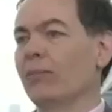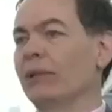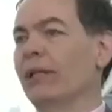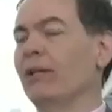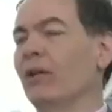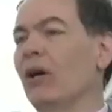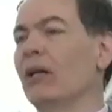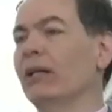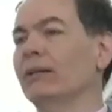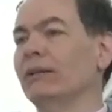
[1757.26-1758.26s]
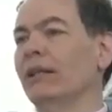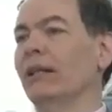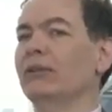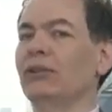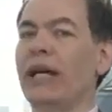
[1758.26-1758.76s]
But they call it
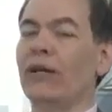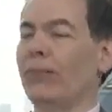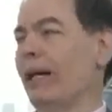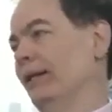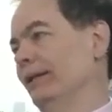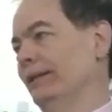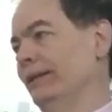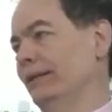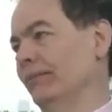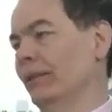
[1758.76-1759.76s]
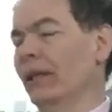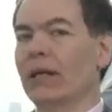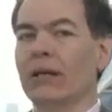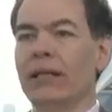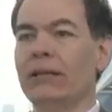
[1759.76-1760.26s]
shadow banking system.
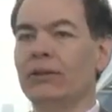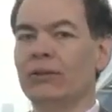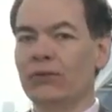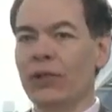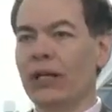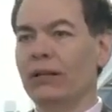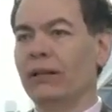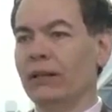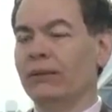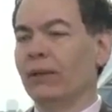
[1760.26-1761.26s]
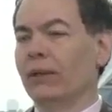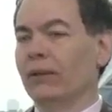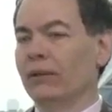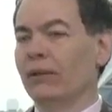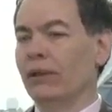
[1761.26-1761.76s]
They just flood
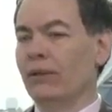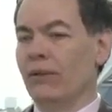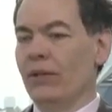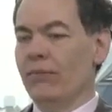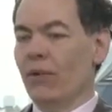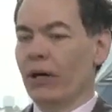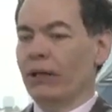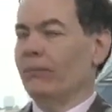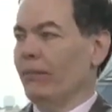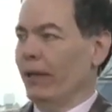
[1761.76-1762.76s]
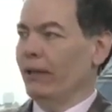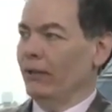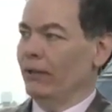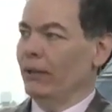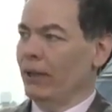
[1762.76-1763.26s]
the market
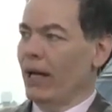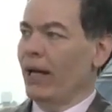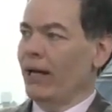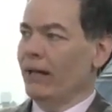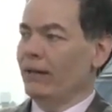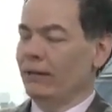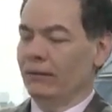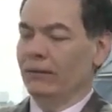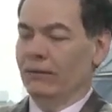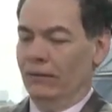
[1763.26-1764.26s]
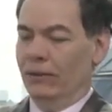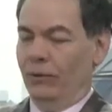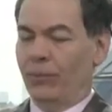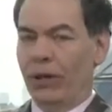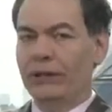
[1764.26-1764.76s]
maker, the guy,
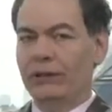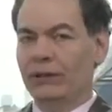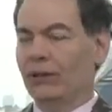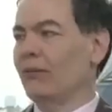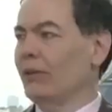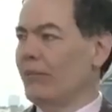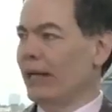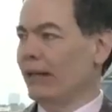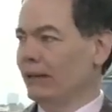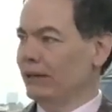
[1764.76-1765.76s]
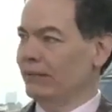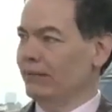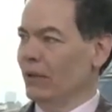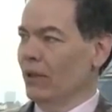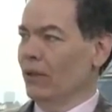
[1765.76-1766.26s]
the price discovery
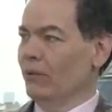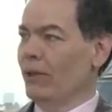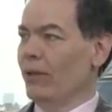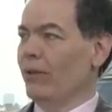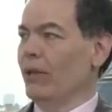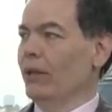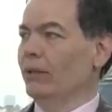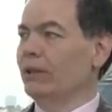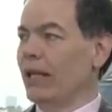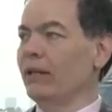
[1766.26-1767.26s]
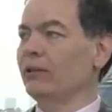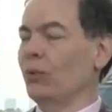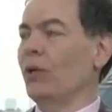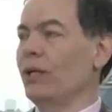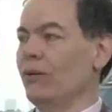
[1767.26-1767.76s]
mechanism with 10,
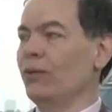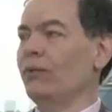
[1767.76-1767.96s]
20,